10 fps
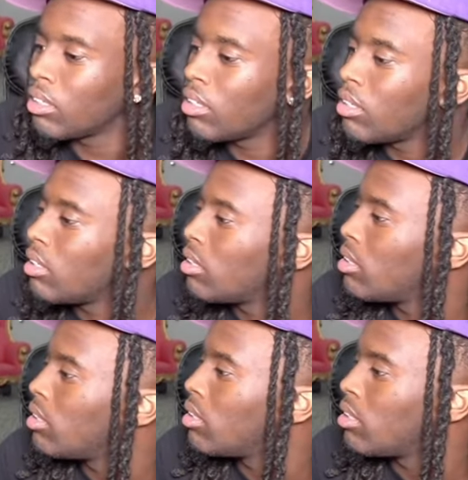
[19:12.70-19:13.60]

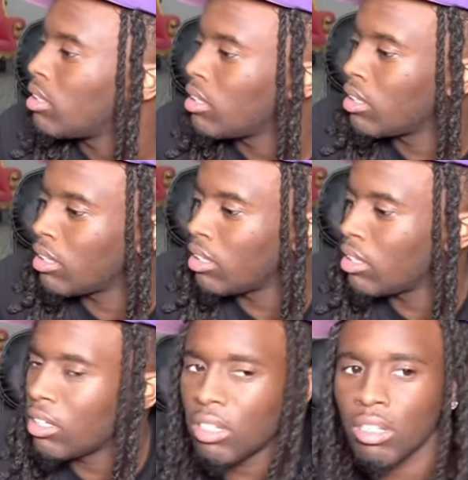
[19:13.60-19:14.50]

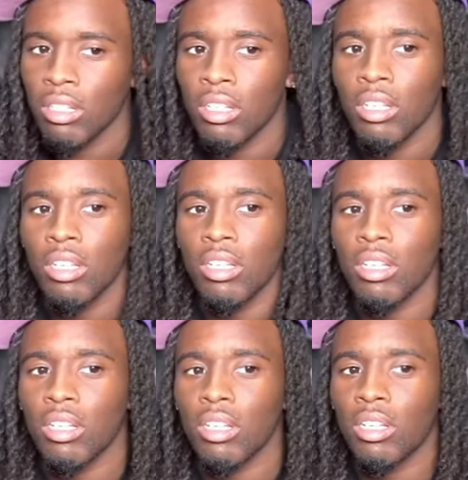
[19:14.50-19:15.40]

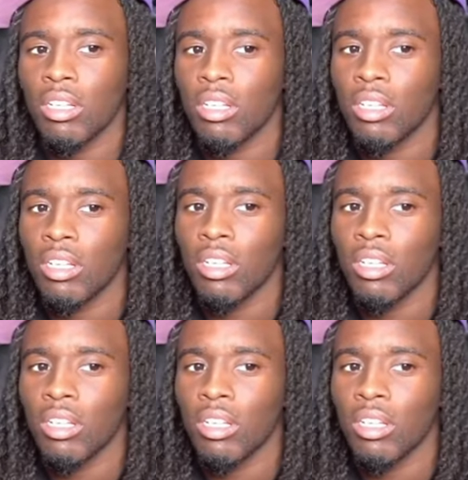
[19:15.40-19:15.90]
(not speaking)